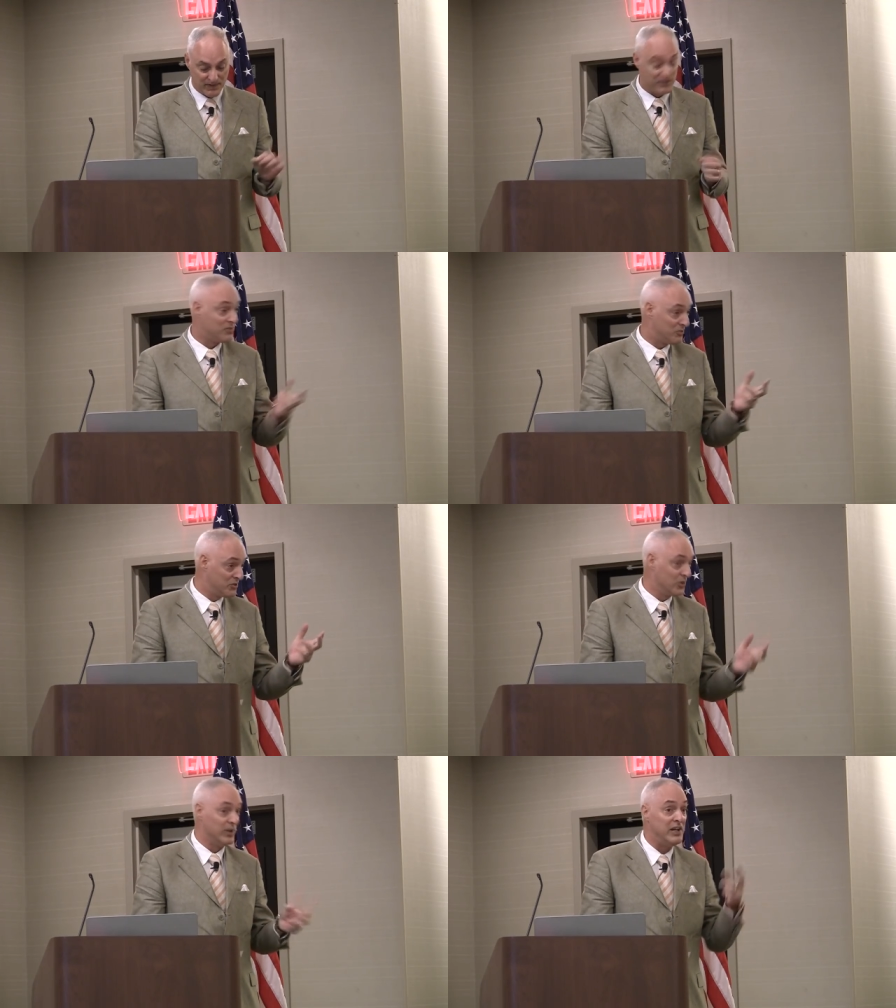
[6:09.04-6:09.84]
This is
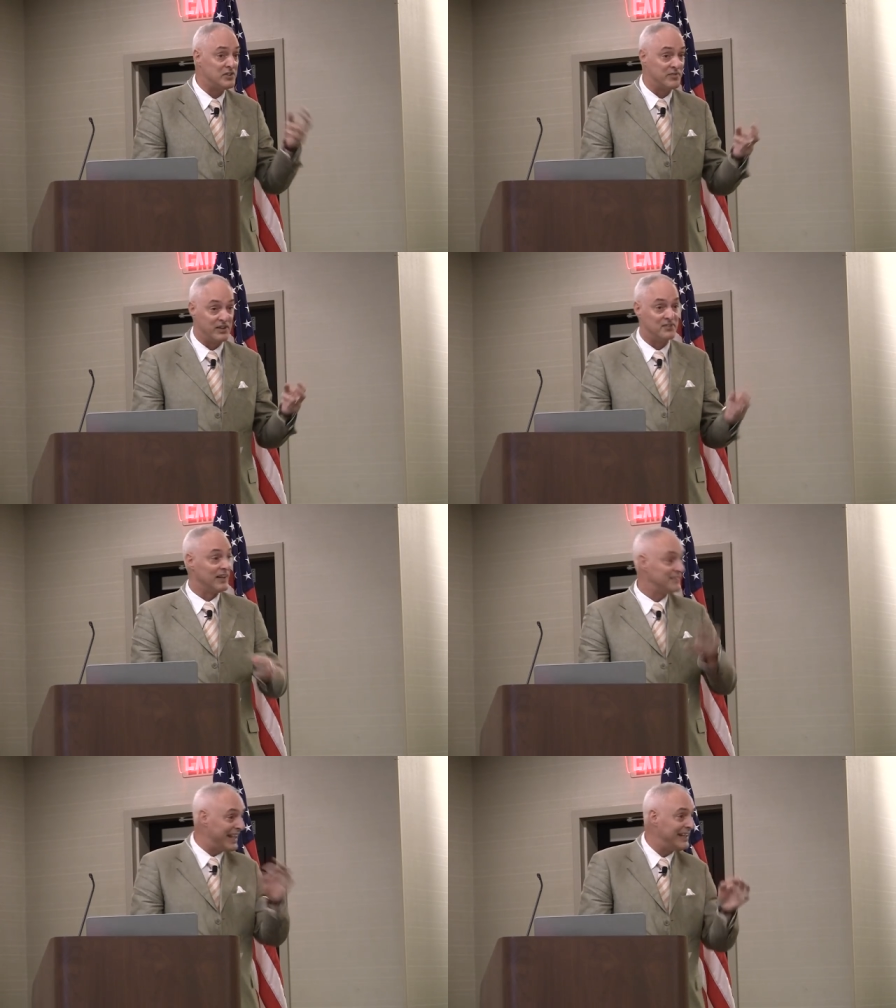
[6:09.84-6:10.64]
true. Each of these
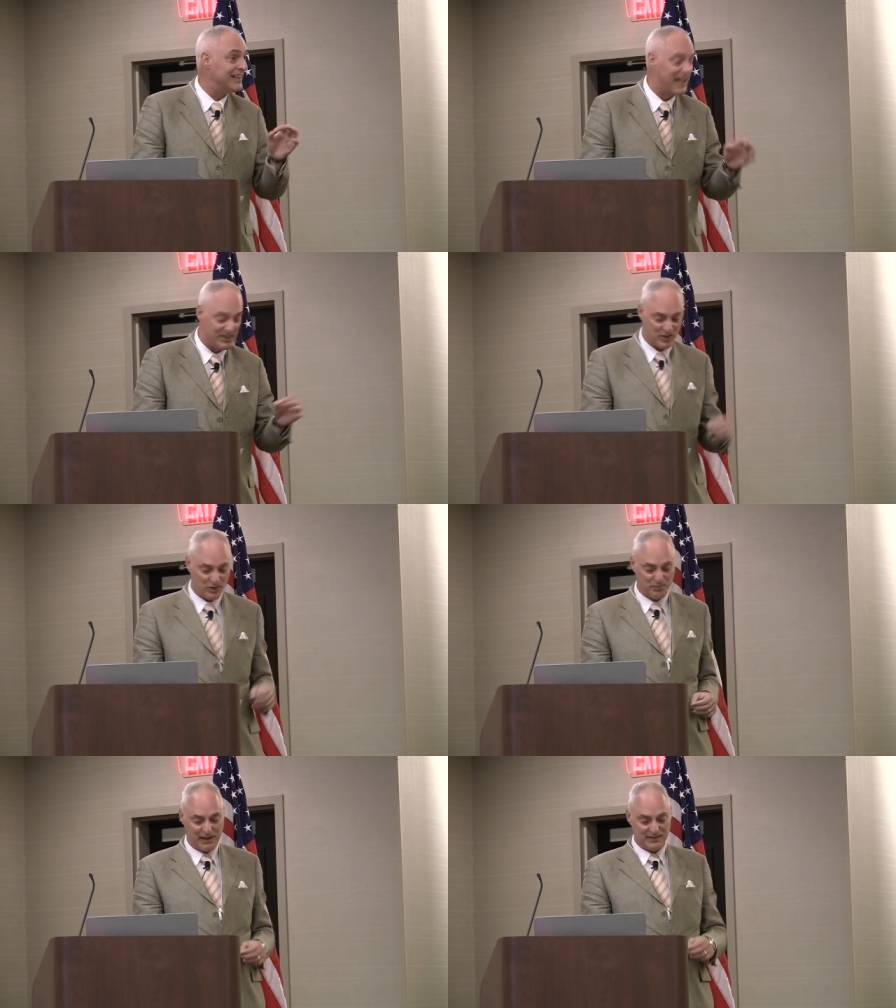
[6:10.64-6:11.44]
things, any
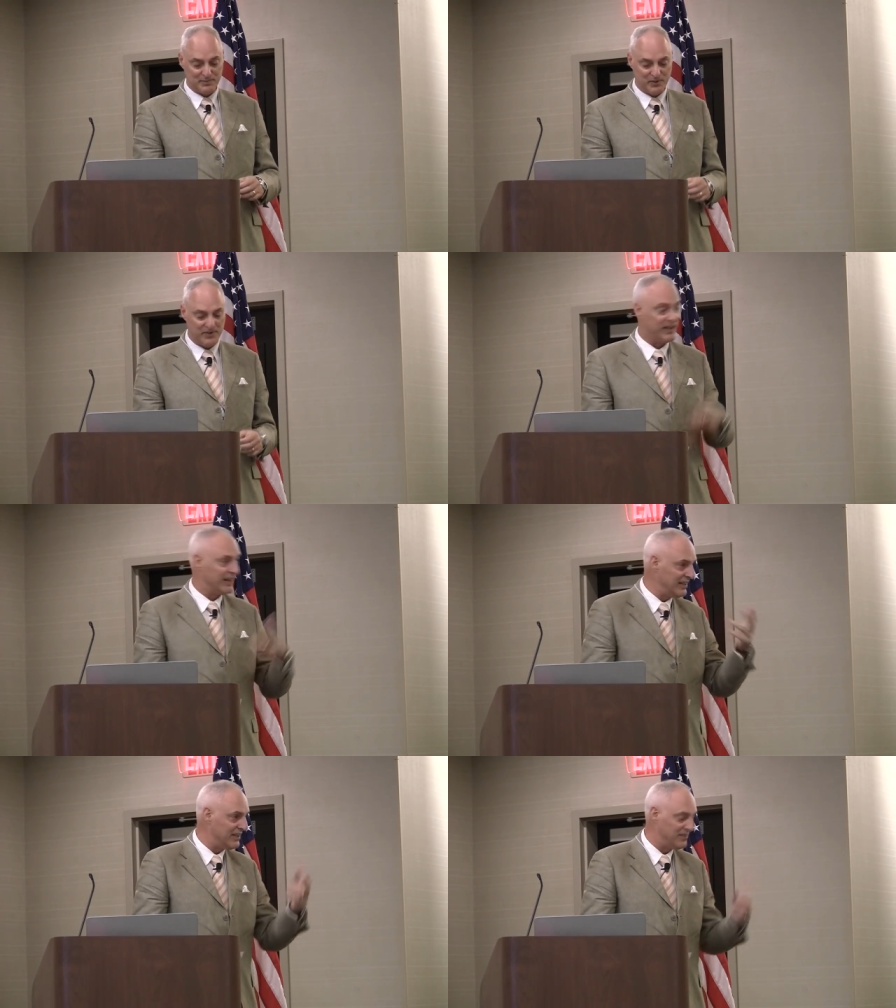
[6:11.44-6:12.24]
logical possible thing,
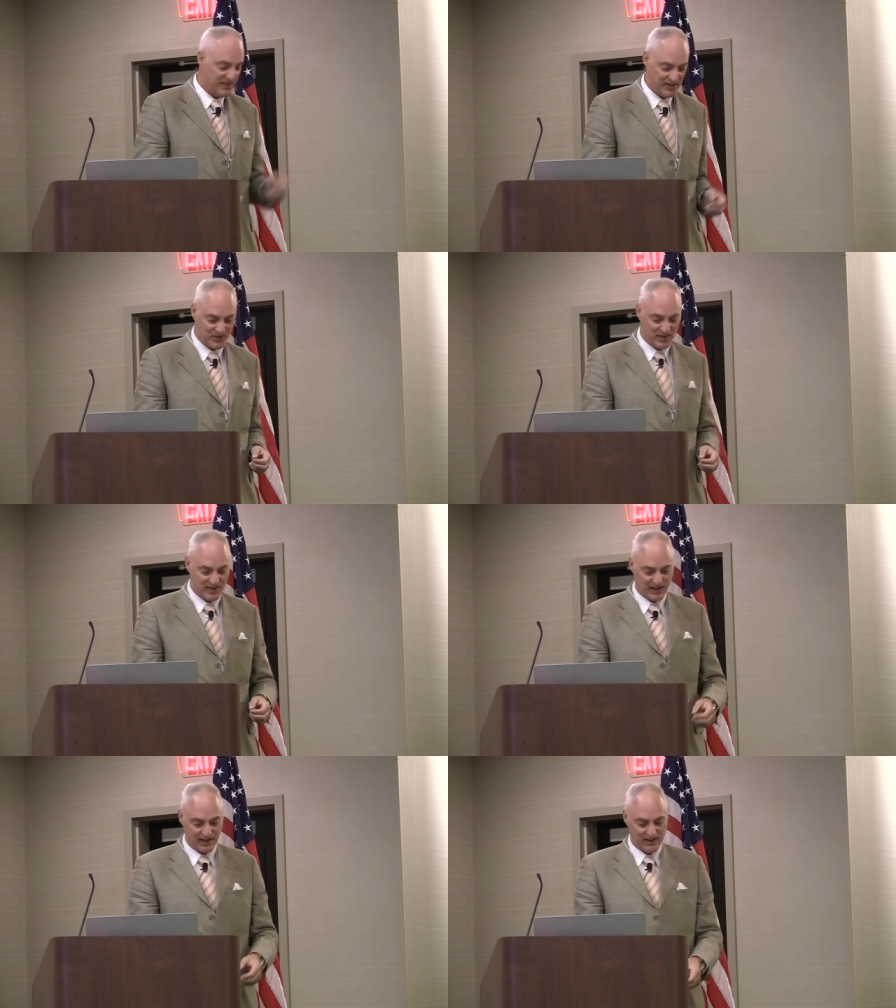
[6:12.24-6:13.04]
any contingent
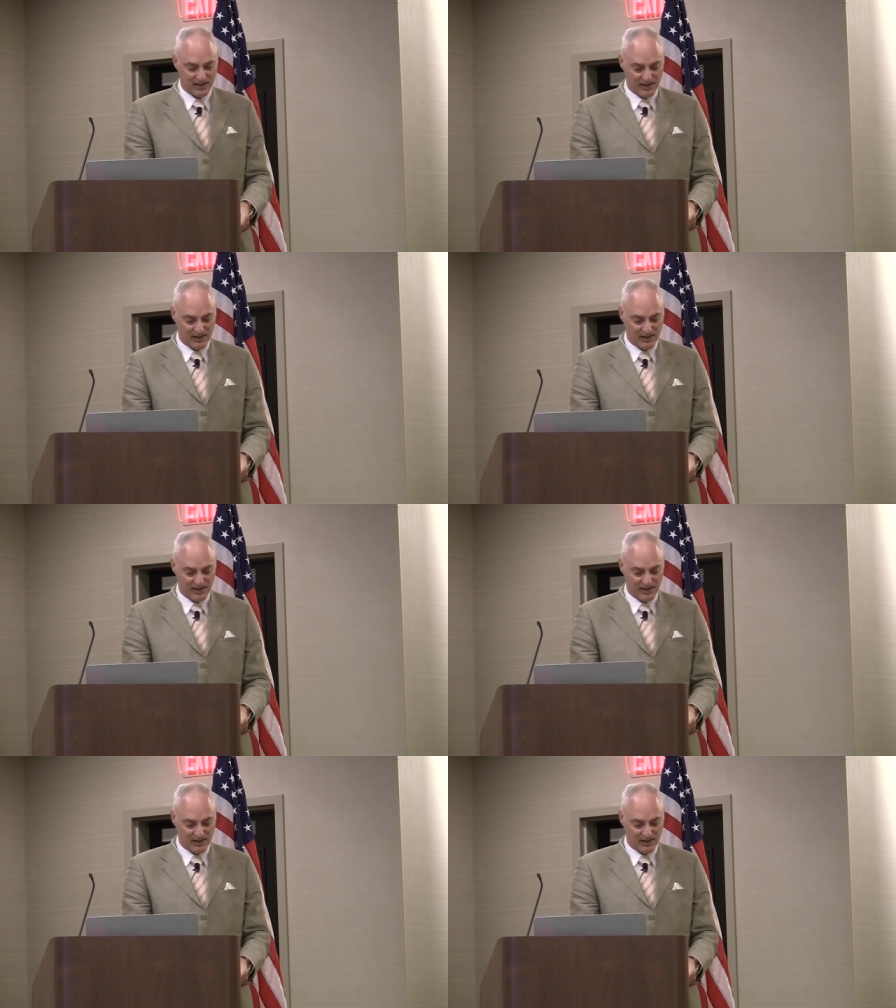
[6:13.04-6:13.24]
thing,